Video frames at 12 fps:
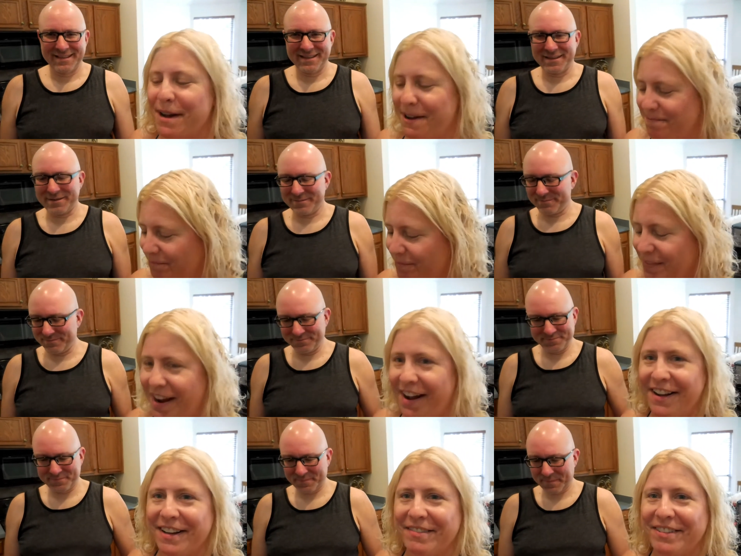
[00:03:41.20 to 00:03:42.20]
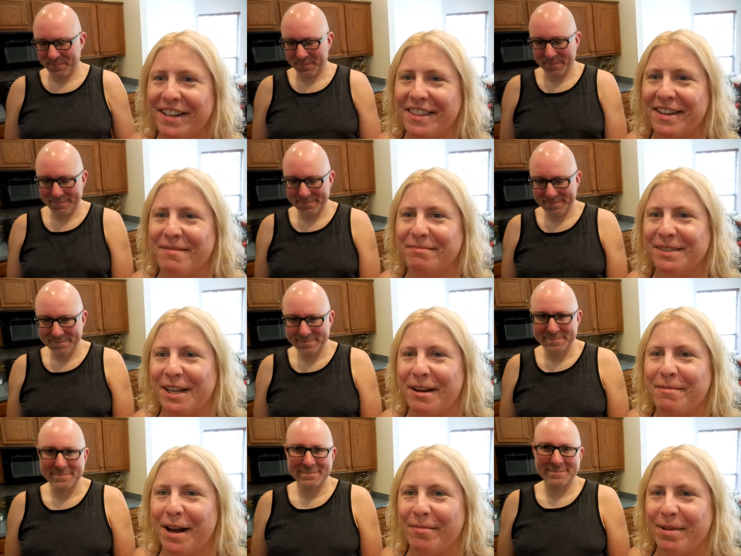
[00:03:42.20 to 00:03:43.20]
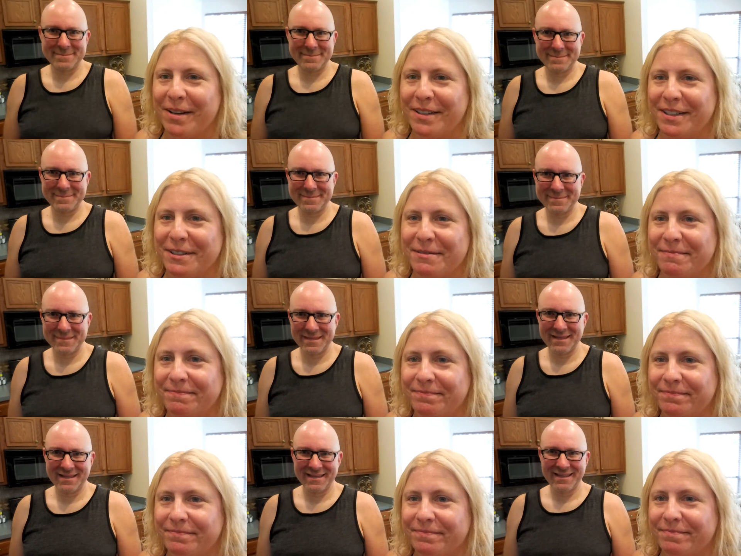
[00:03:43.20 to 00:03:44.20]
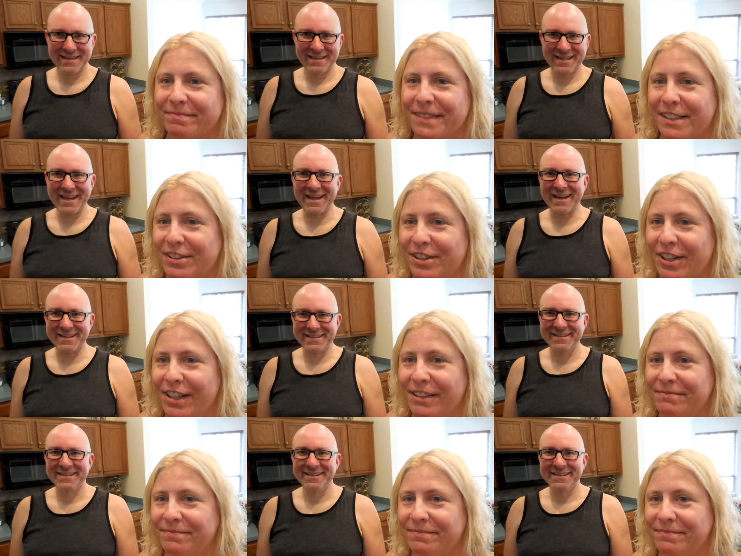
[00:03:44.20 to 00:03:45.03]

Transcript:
Speaker 1: but I give it a thumbs up. How about you? It's yeah. good.